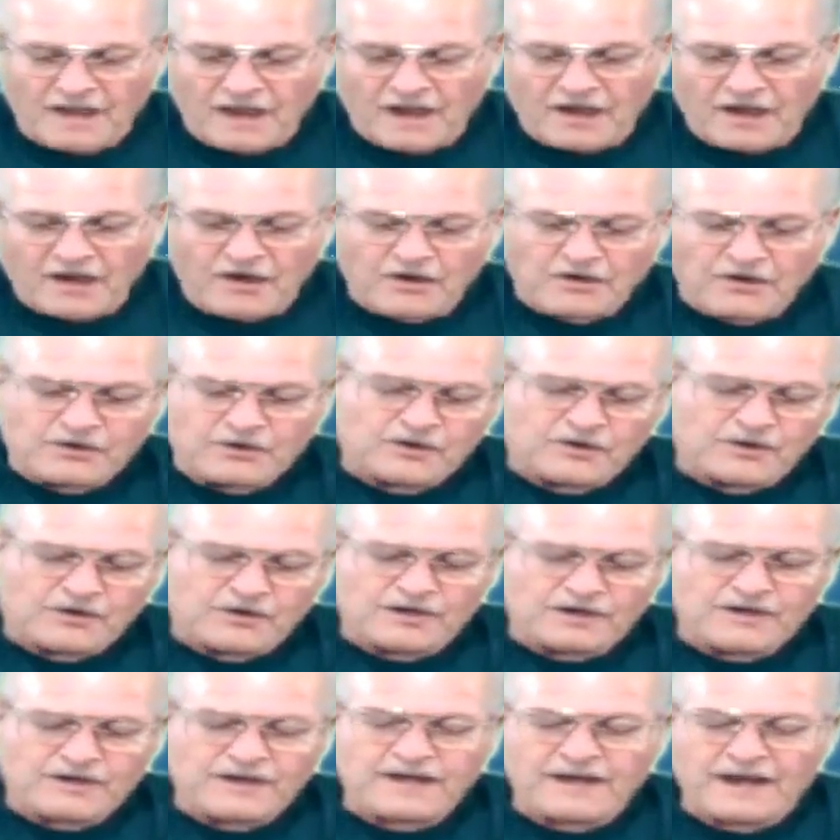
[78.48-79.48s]
You're going
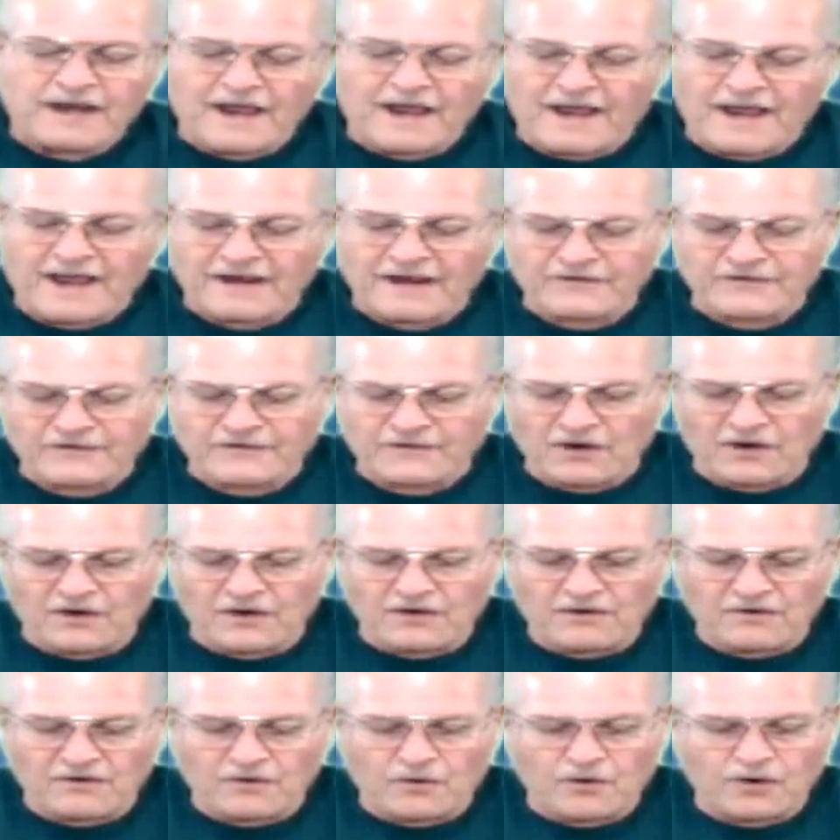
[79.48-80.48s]
to need a
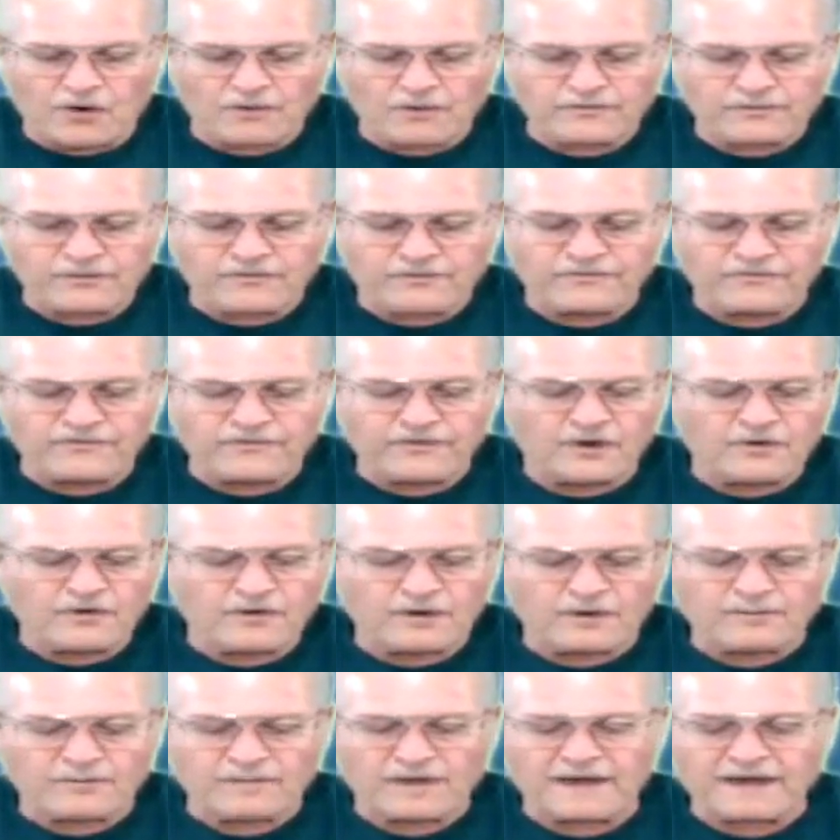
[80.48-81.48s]
hacksaw or
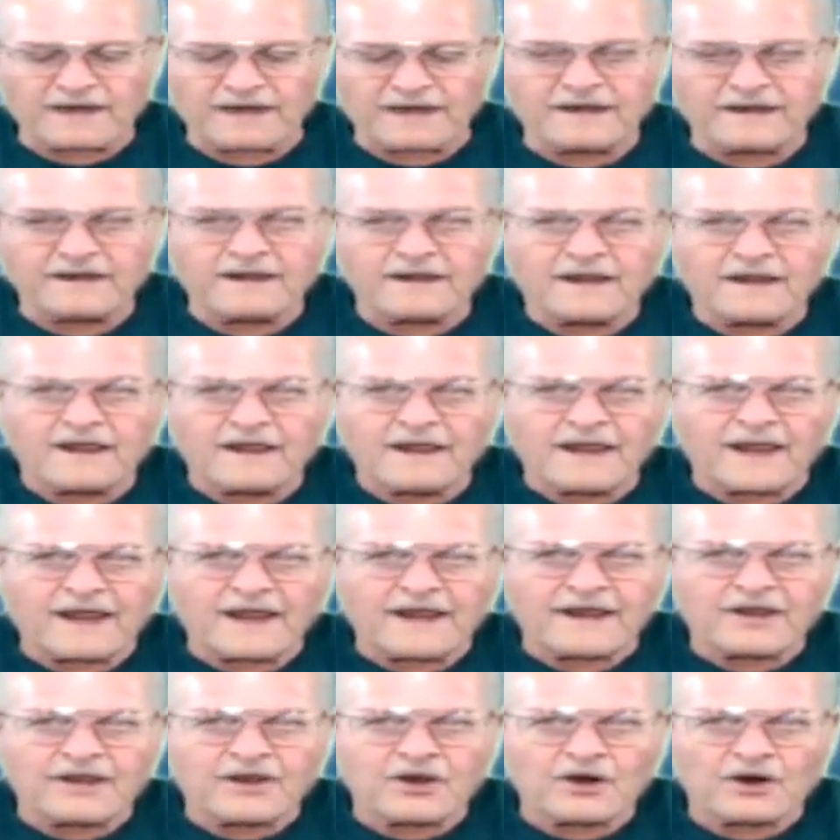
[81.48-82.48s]
preferably
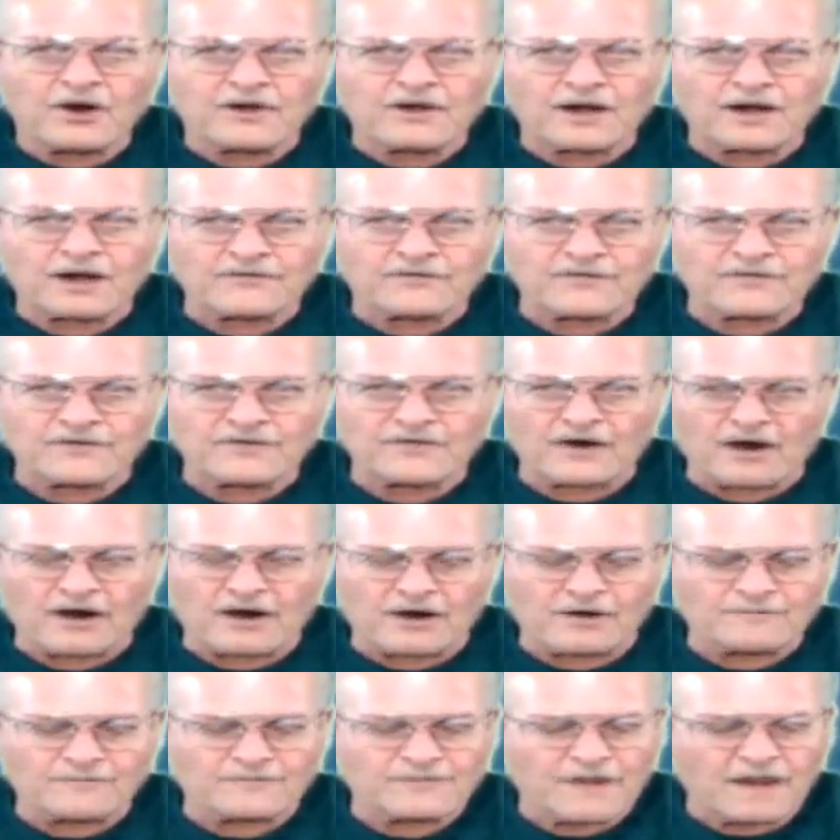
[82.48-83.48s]
a cutoff saw.
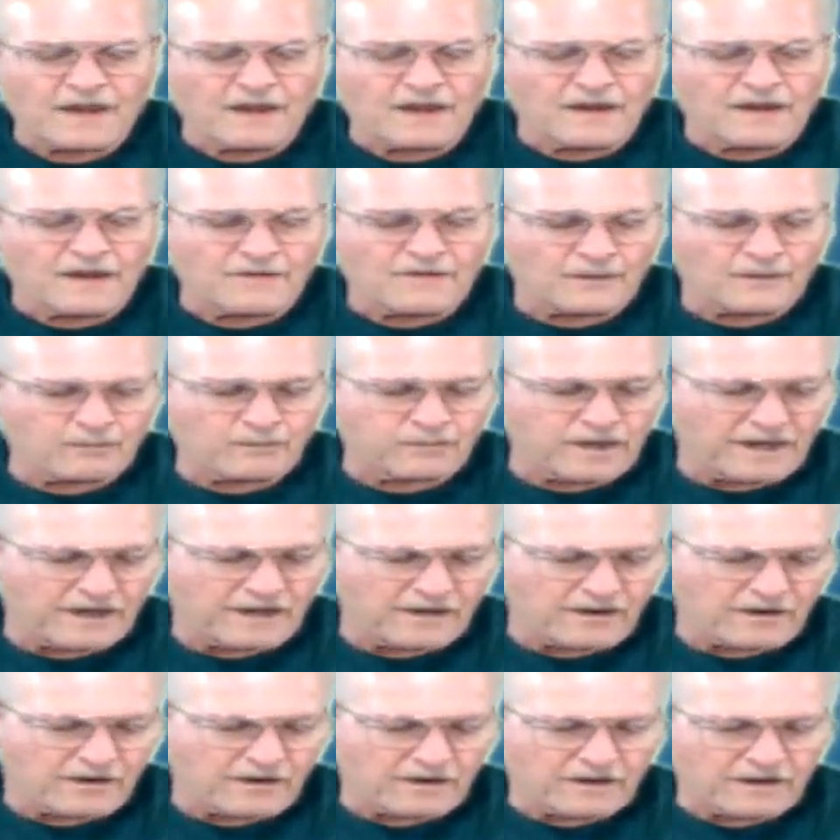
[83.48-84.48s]
The blade
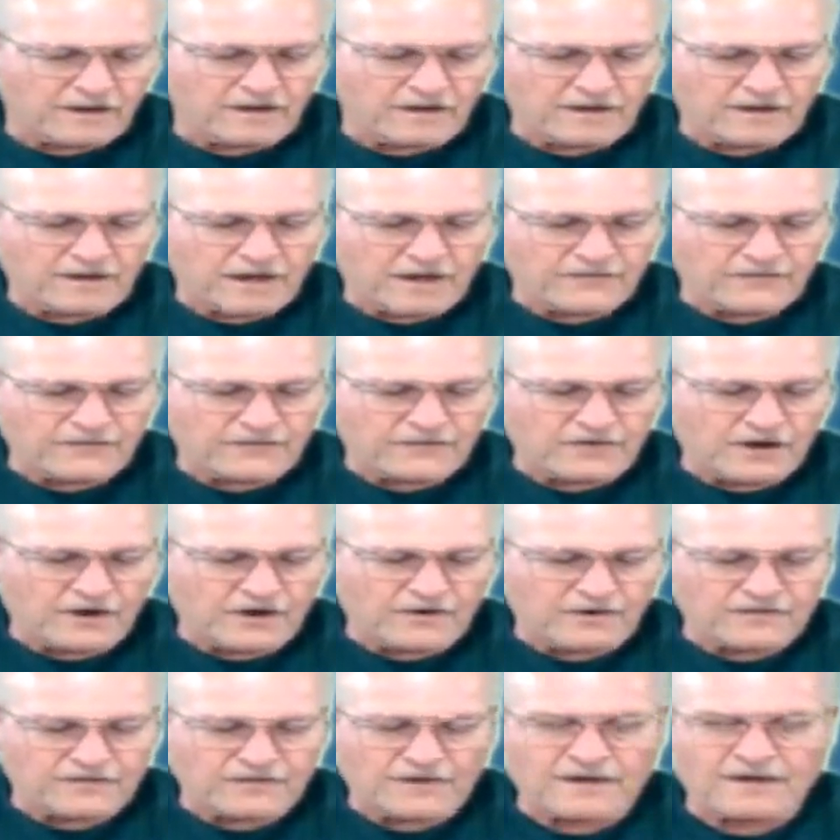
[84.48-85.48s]
on a cutoff saw
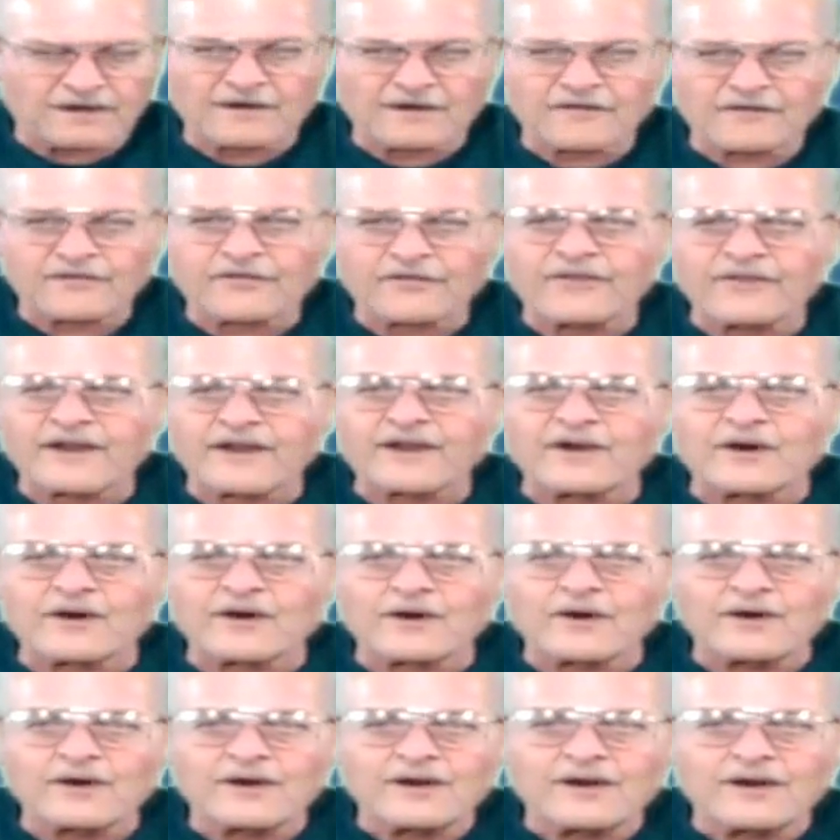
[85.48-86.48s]
is a little thicker
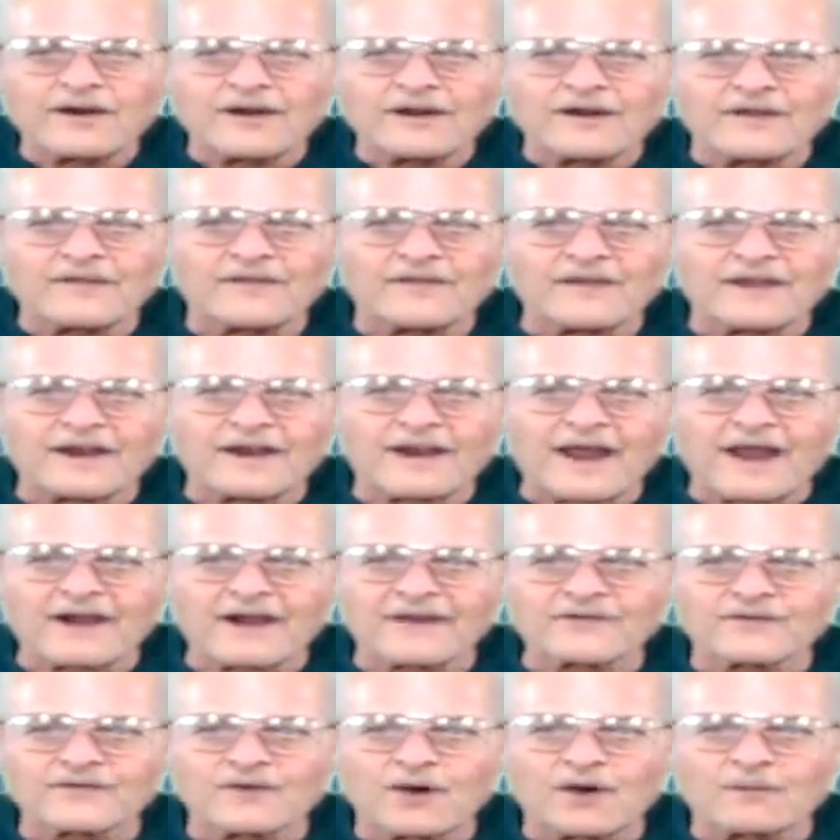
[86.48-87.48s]
than a
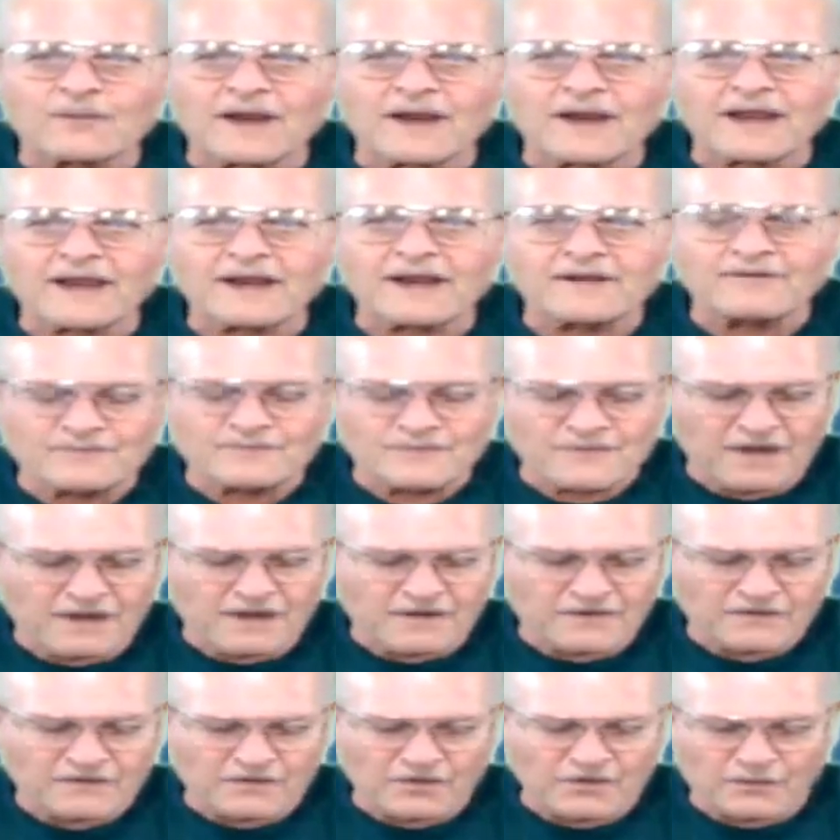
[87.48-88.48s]
hacksaw blade,
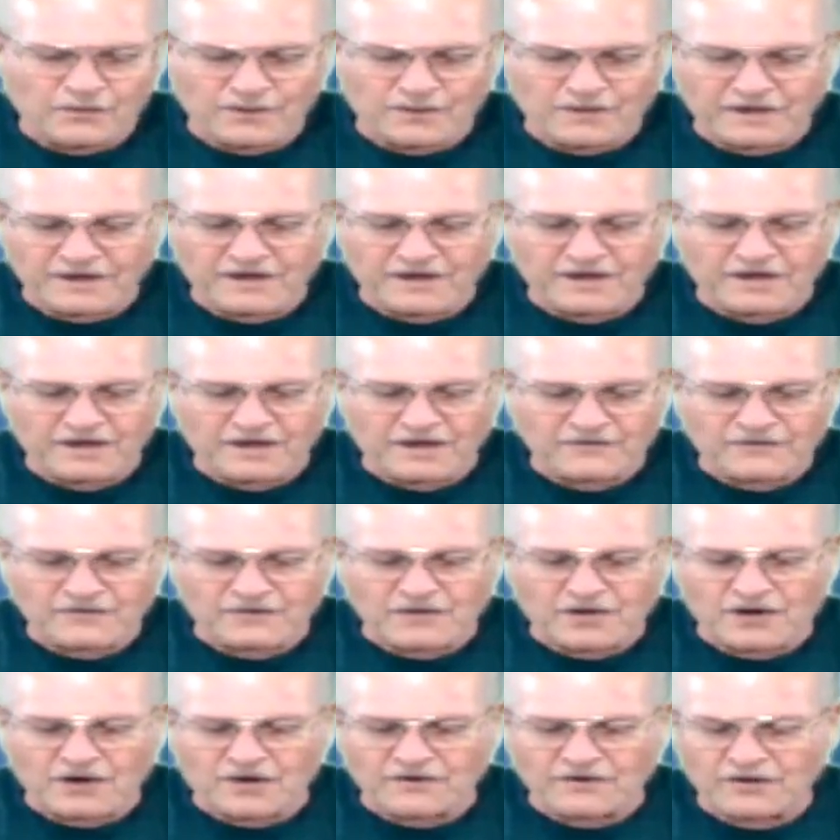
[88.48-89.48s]
so with a cutoff
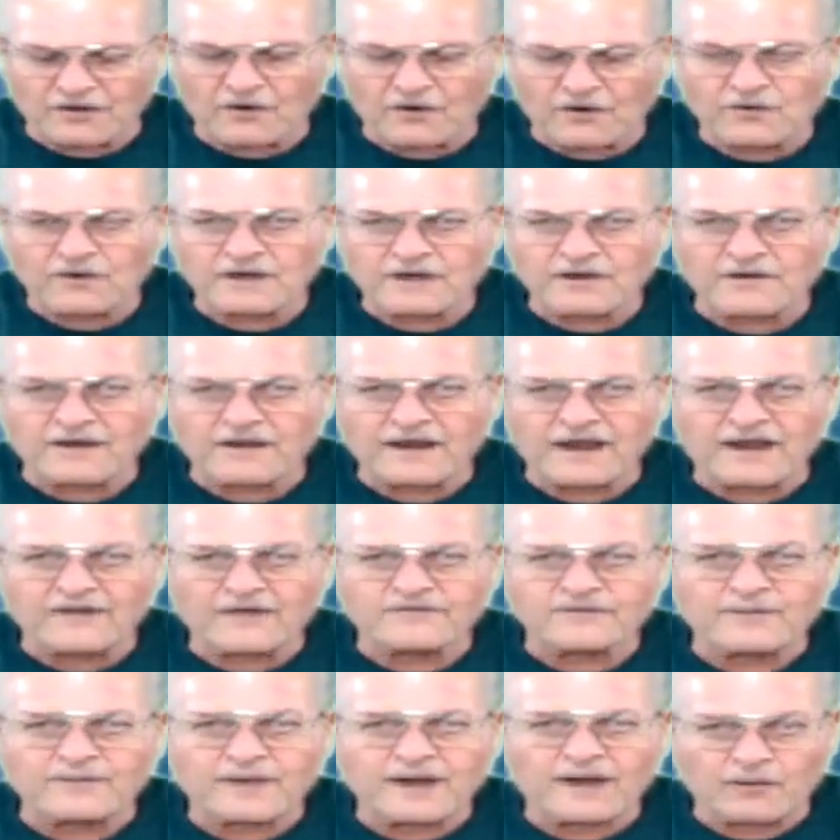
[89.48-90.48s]
saw you're only going to have to
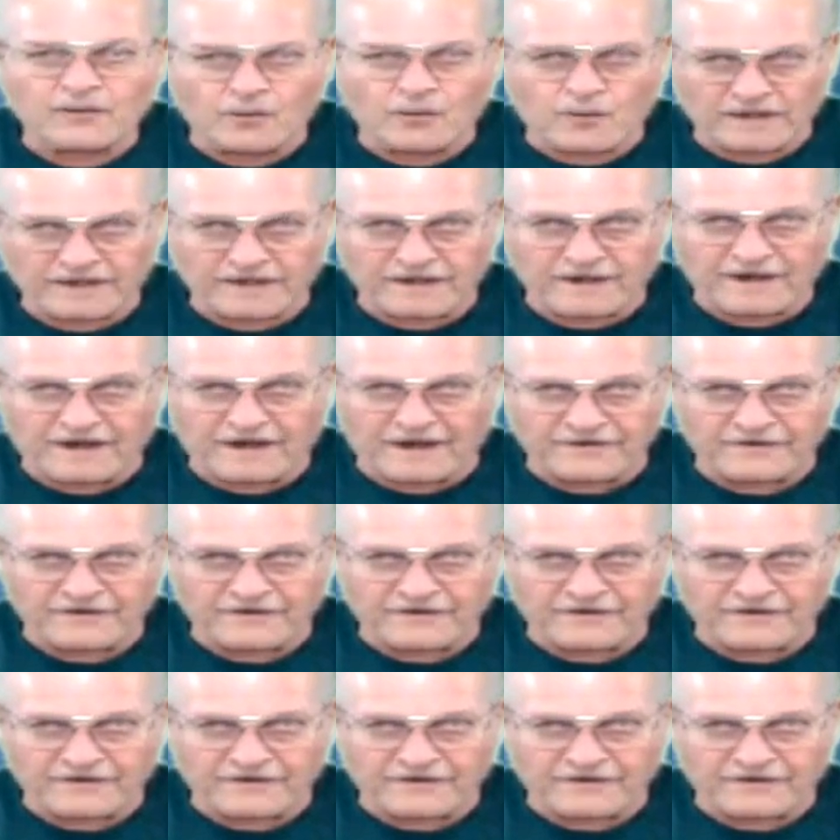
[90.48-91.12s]
make one cut.